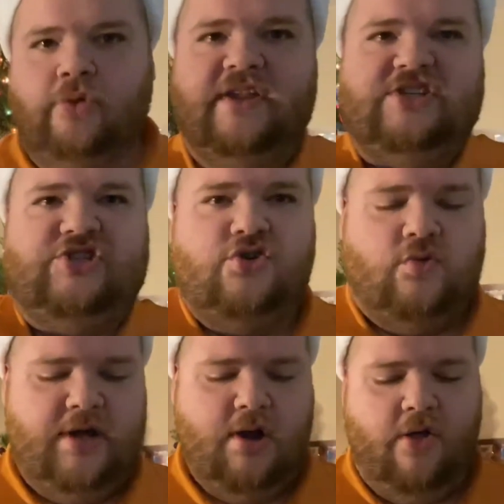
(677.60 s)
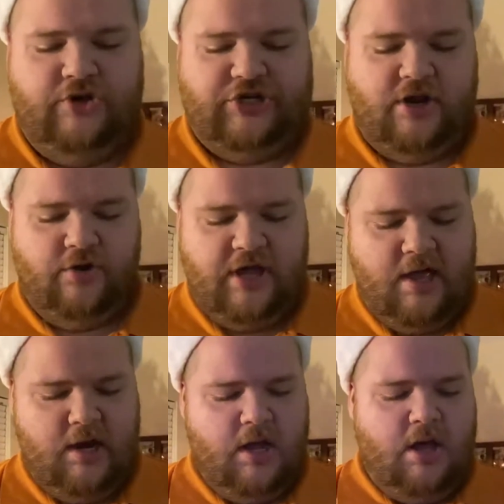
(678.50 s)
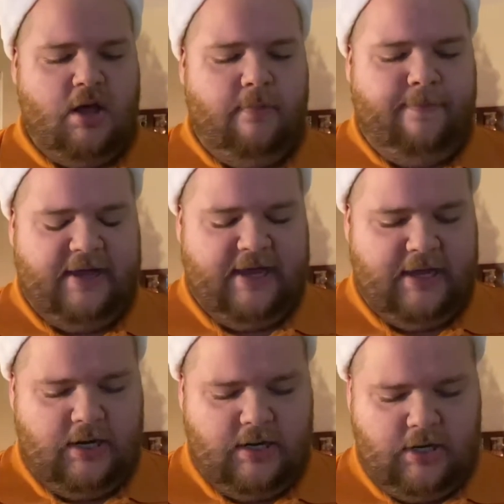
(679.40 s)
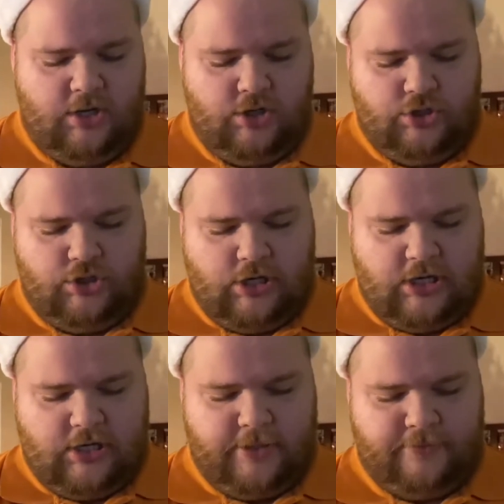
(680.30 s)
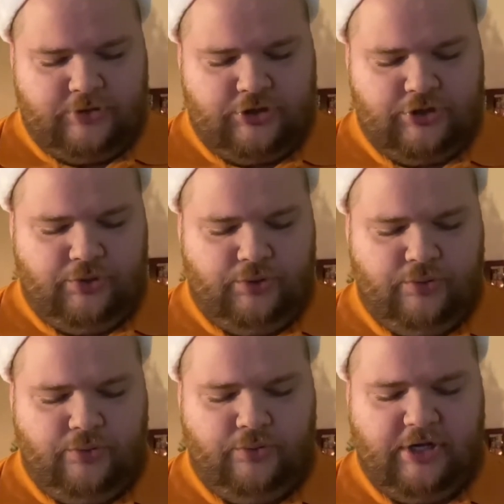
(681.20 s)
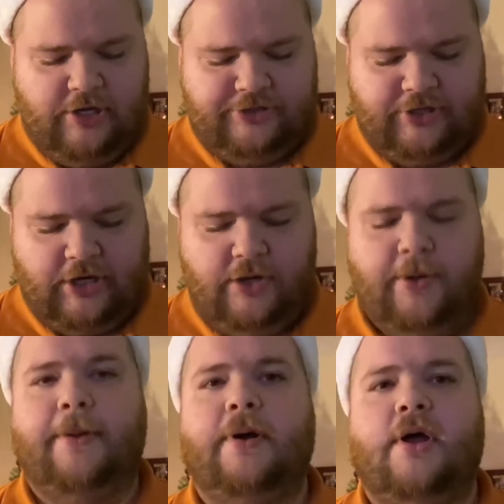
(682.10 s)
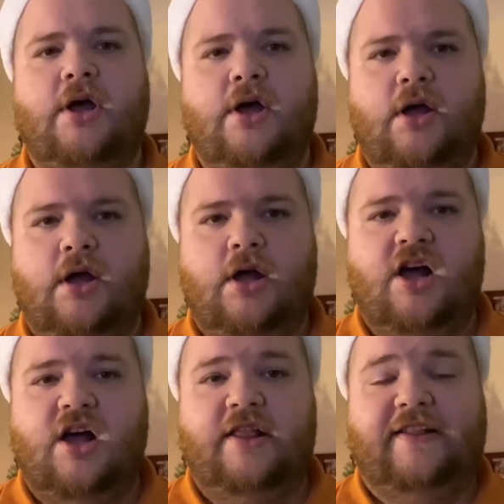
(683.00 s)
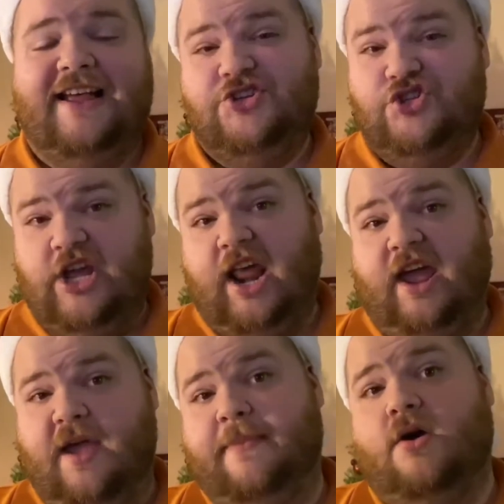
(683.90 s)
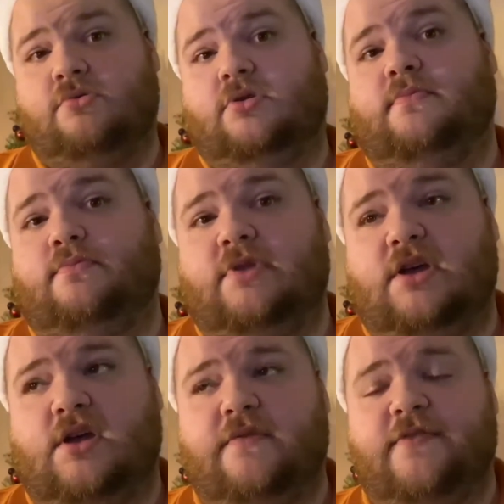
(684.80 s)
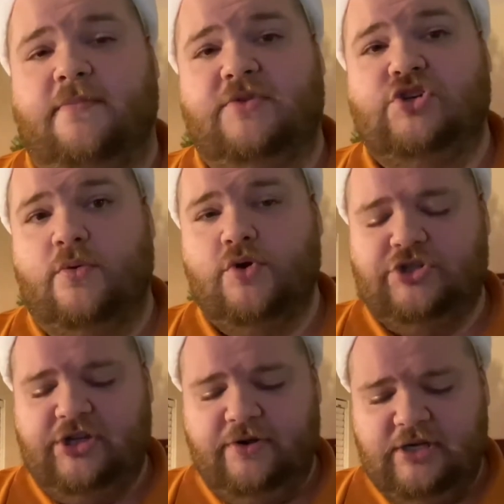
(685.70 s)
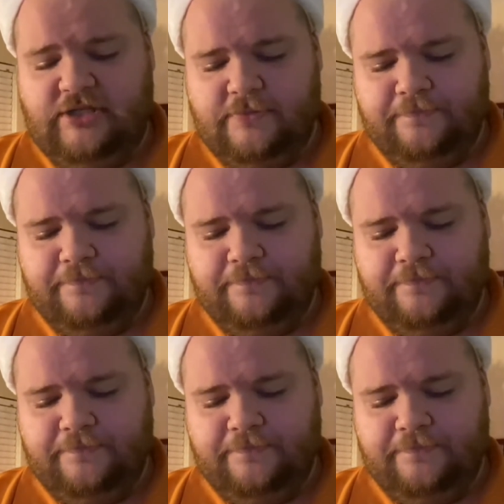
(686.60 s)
this story on the channel yet, but um, two years ago, The Last Jedi came out the, the from the Star Wars series.